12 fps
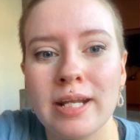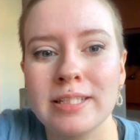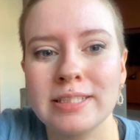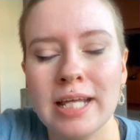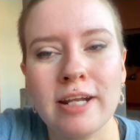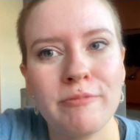
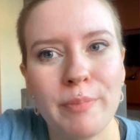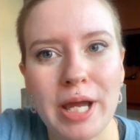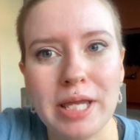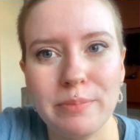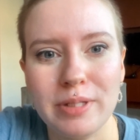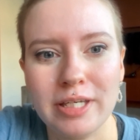Instead of
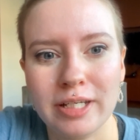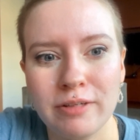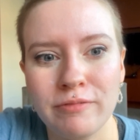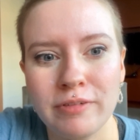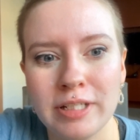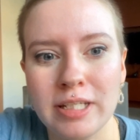buying me a
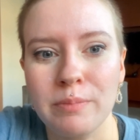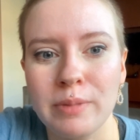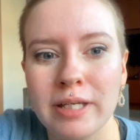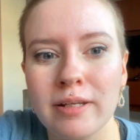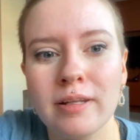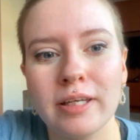convenient
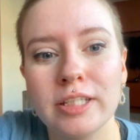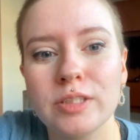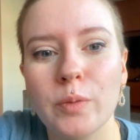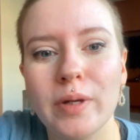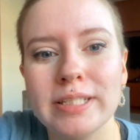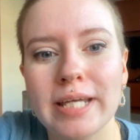meal, it's
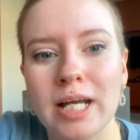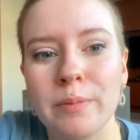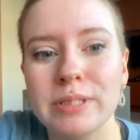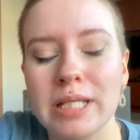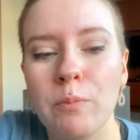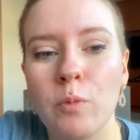going to help
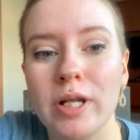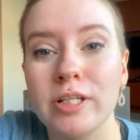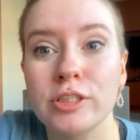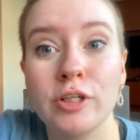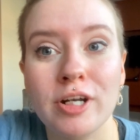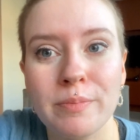someone
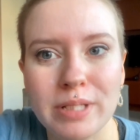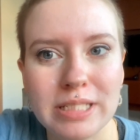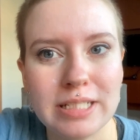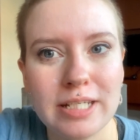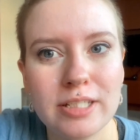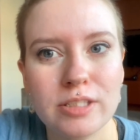start a
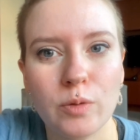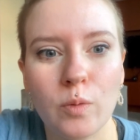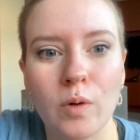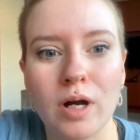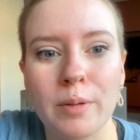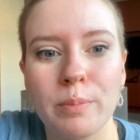business
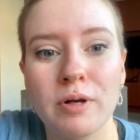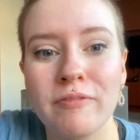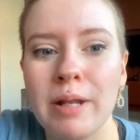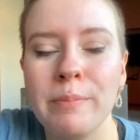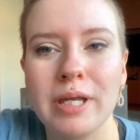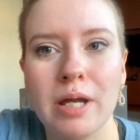or
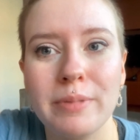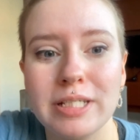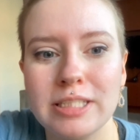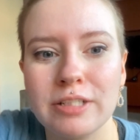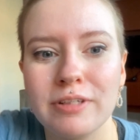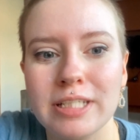prevent becoming
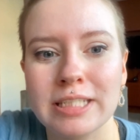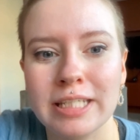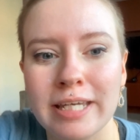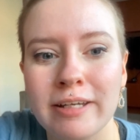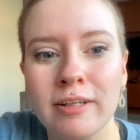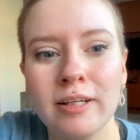seriously
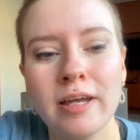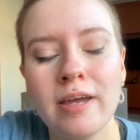ill.